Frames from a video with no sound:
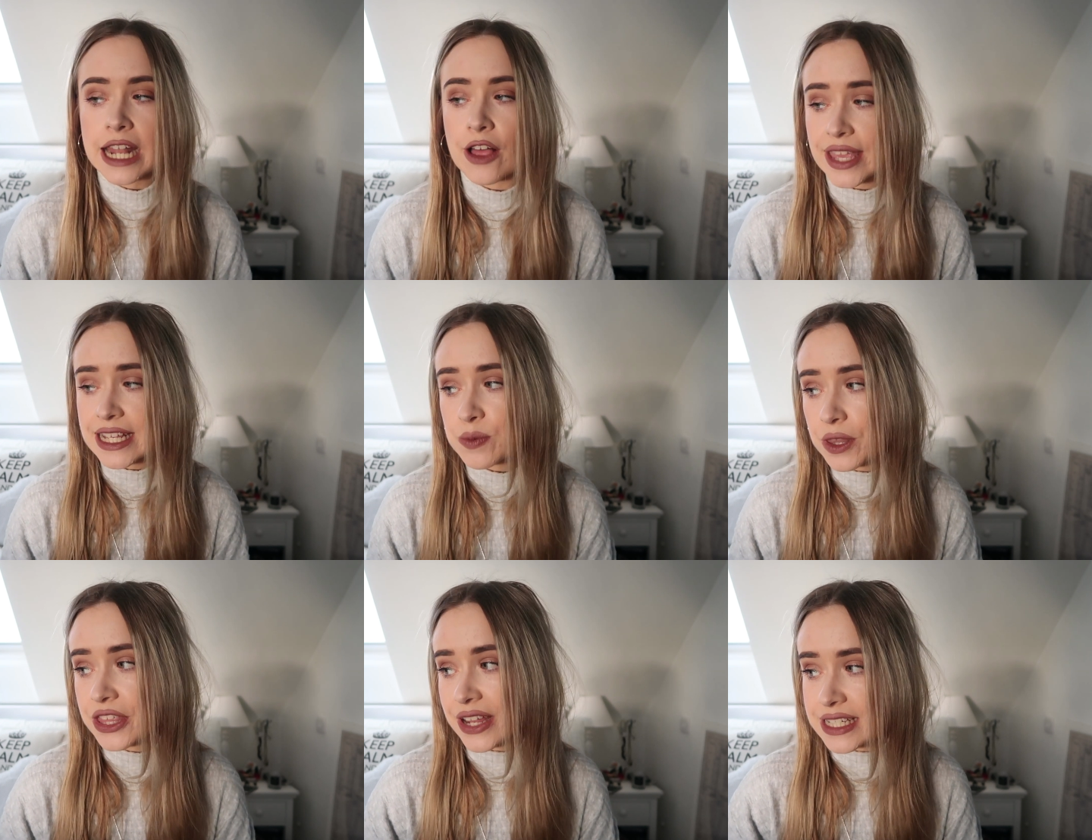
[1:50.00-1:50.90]
Now there is
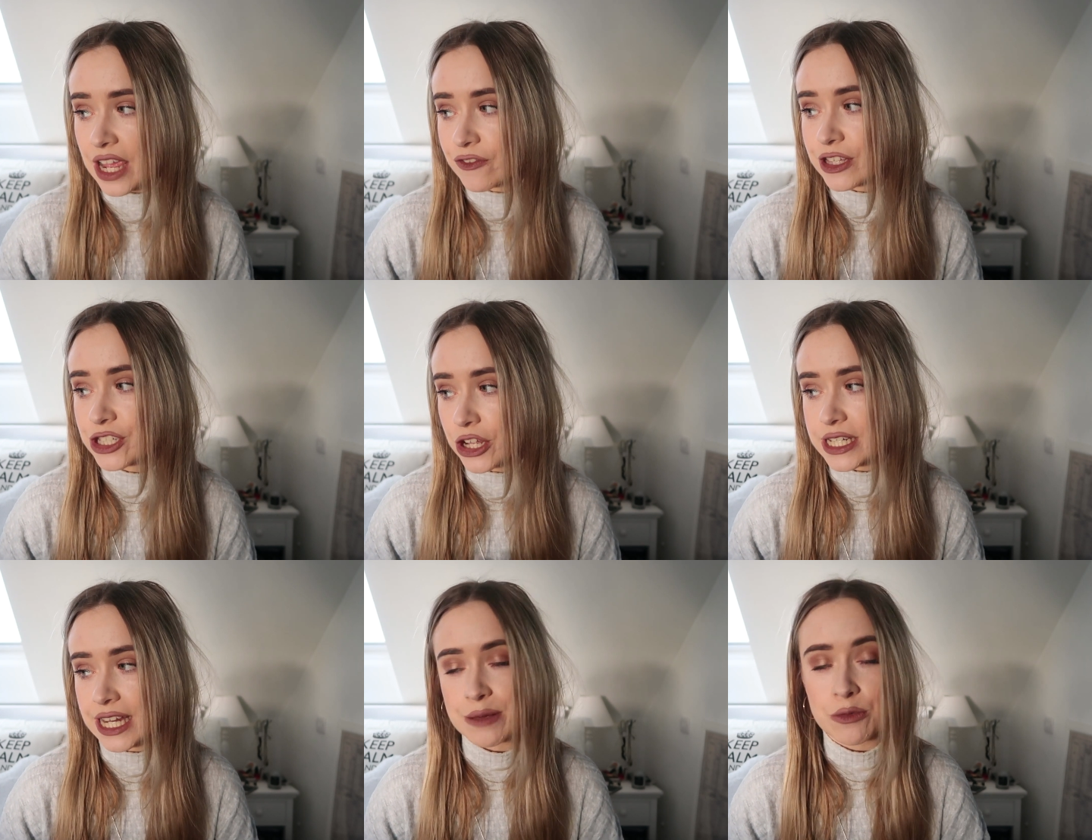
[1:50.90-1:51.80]
one thing I definitely don't
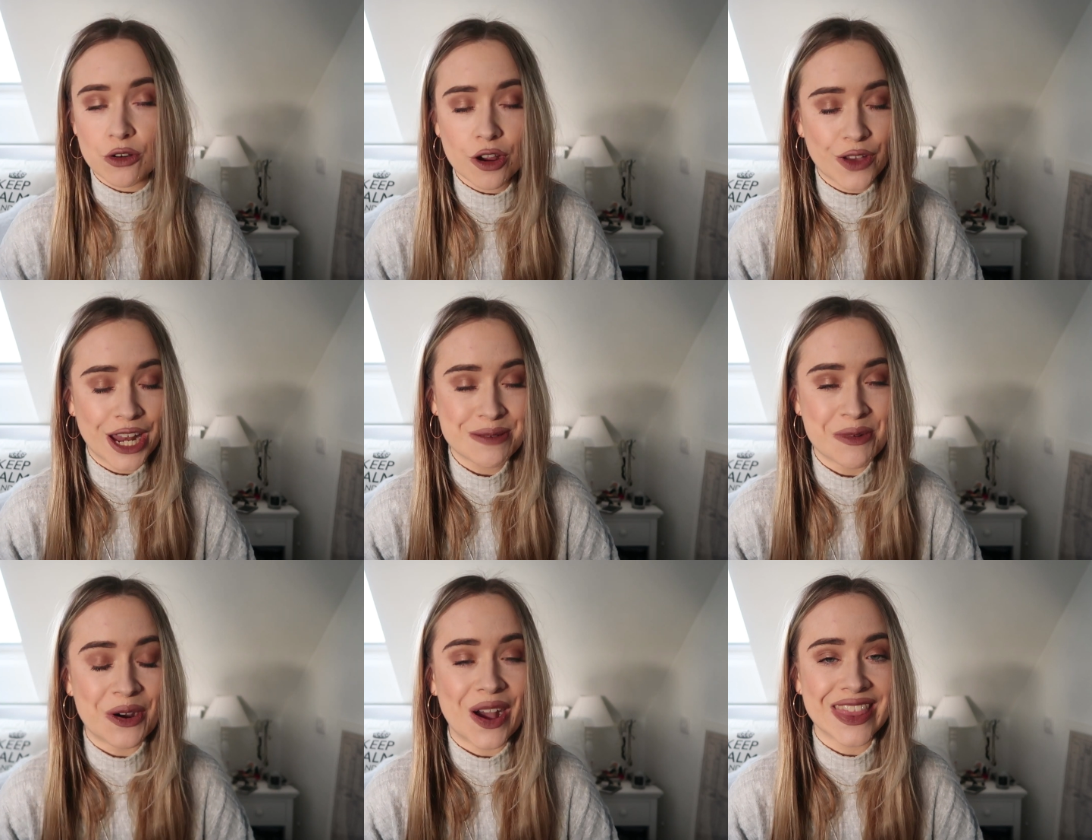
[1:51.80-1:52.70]
need any more of
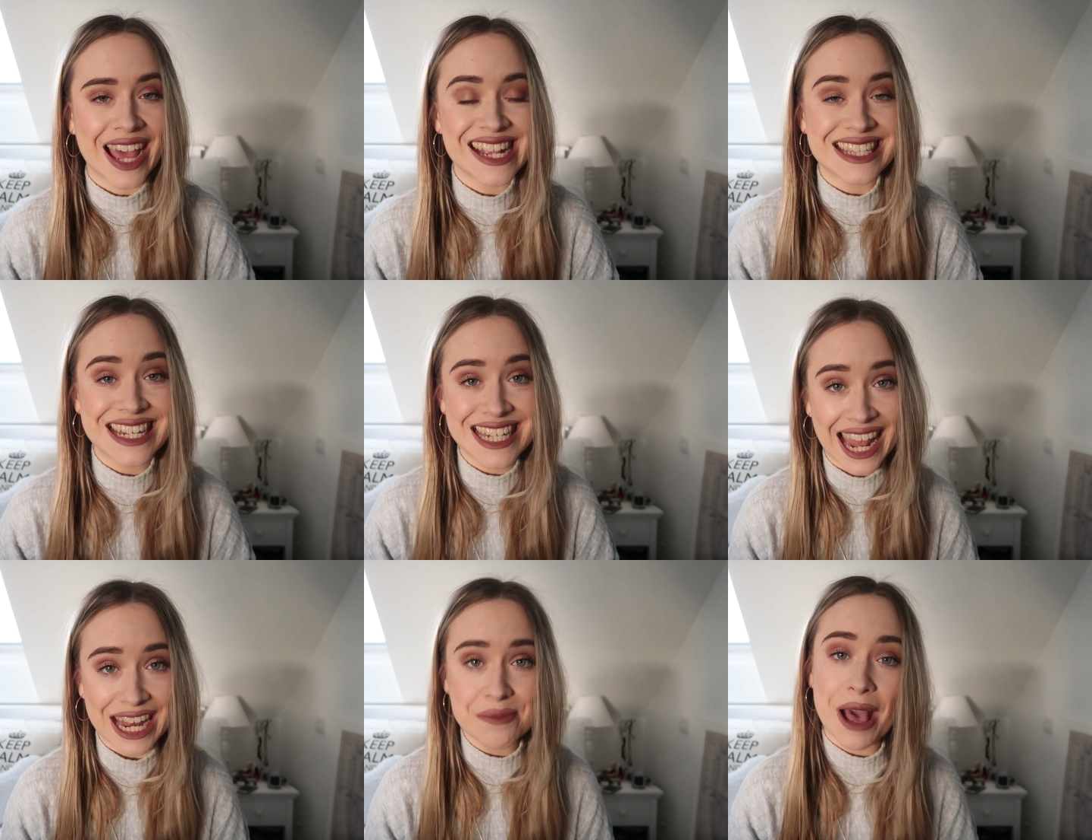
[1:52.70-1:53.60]
anymore, and that is
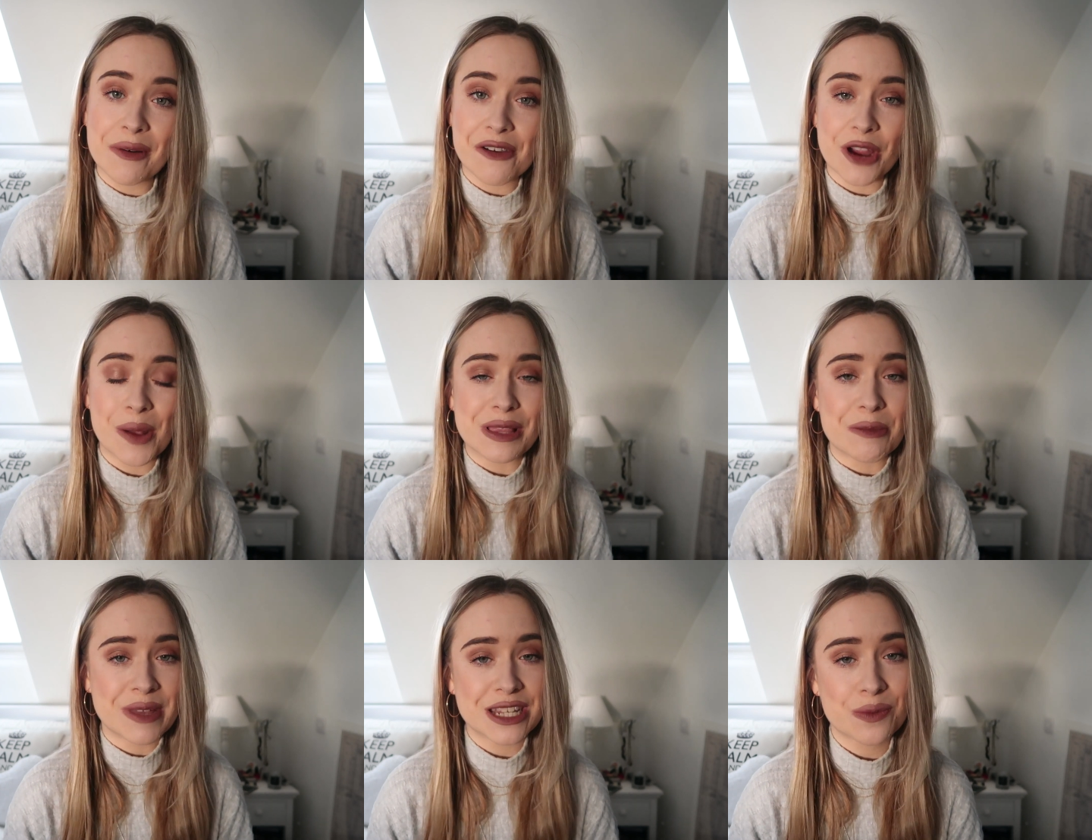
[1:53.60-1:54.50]
denim. However, I will
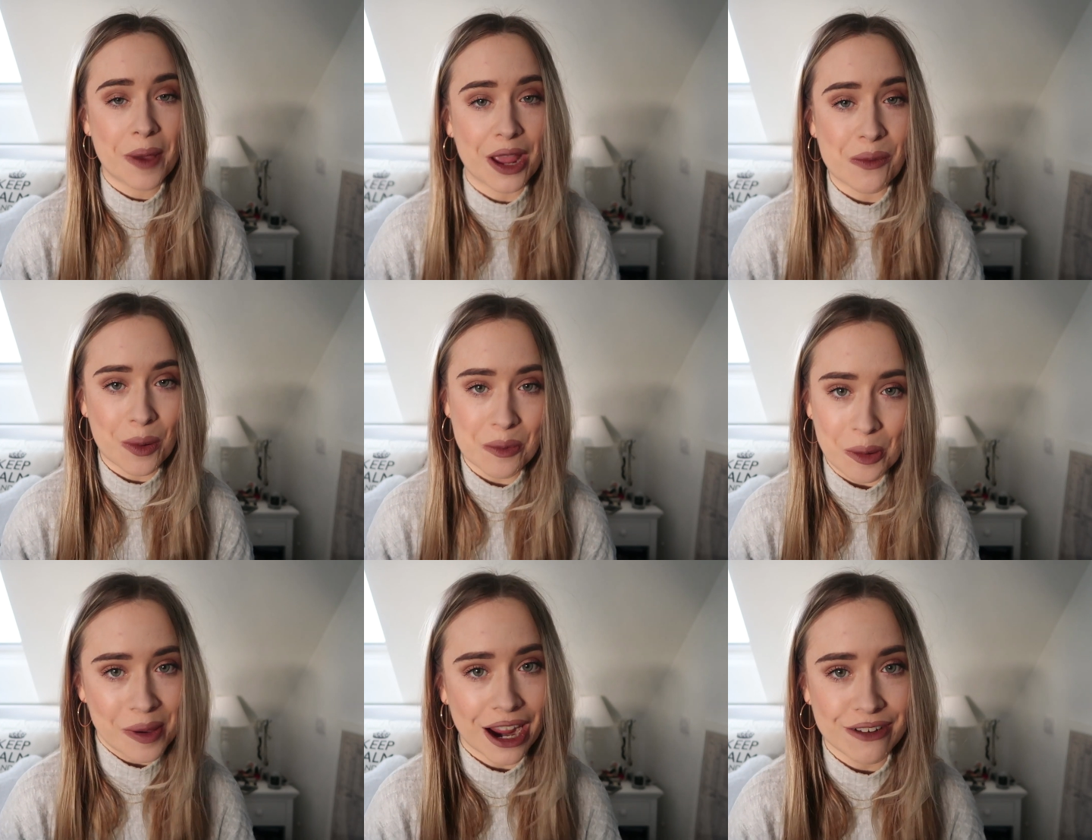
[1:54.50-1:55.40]
admit to buying one
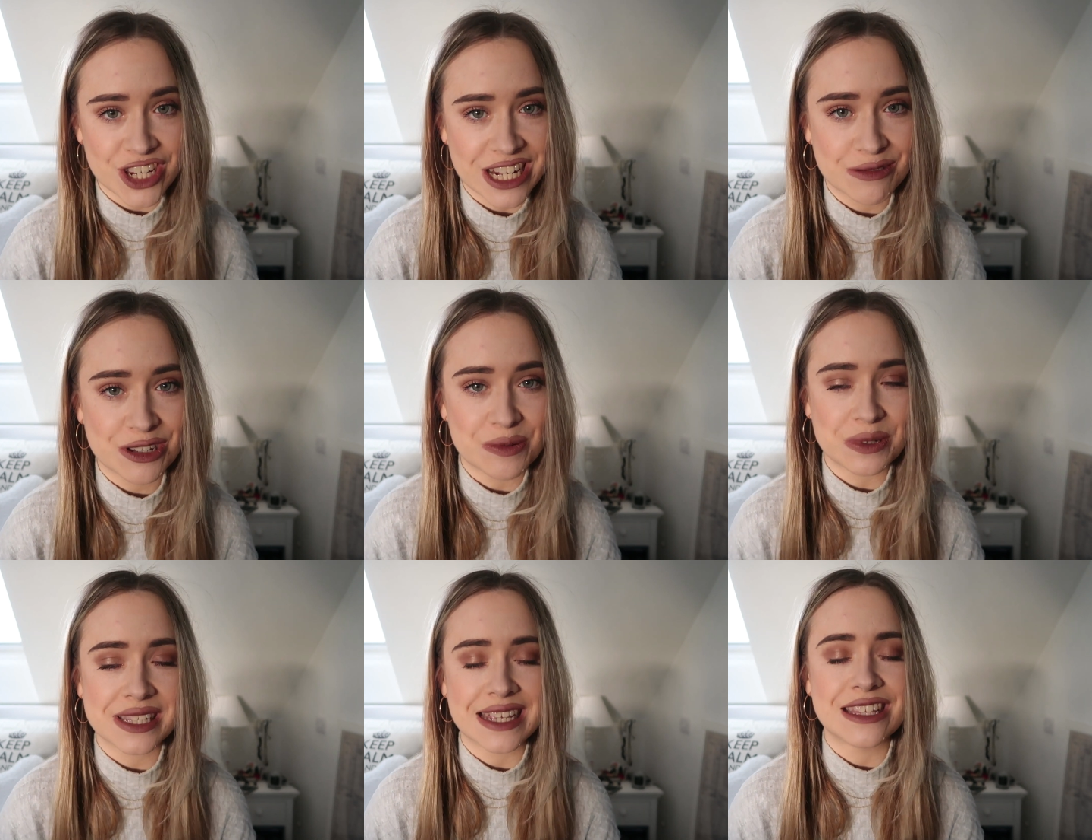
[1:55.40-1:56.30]
more pair of jeans, which you
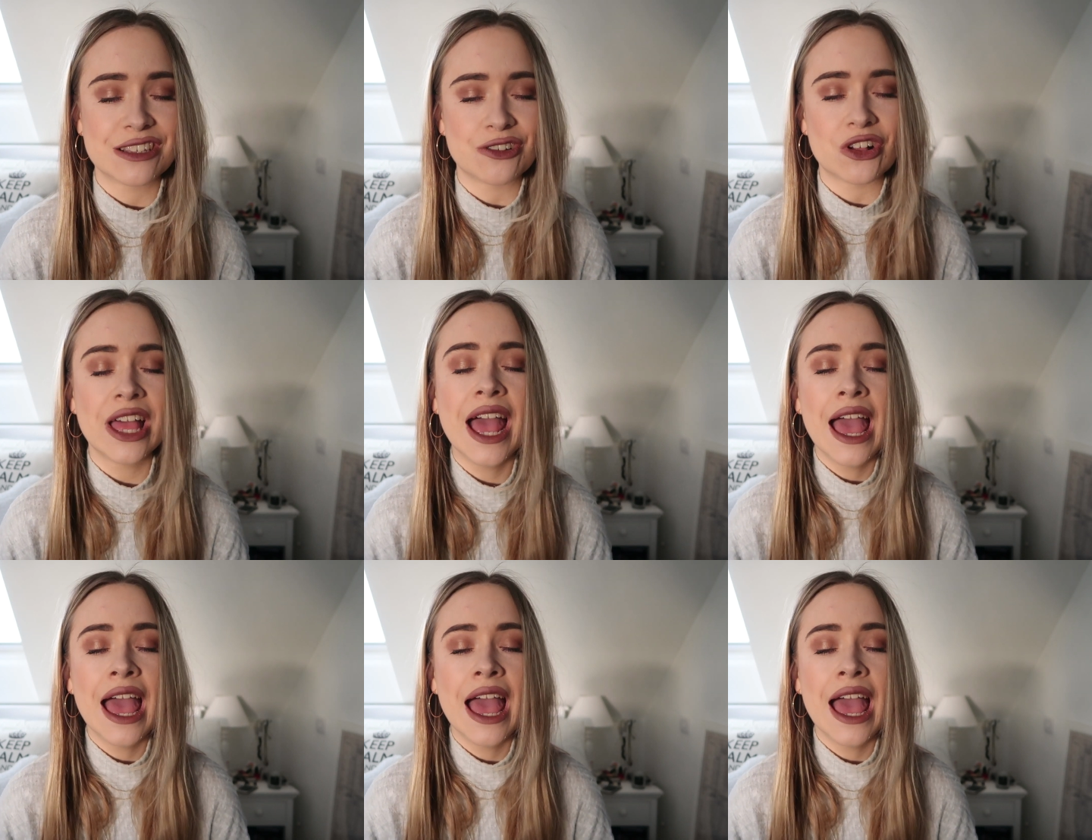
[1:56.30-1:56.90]
will see in this haul.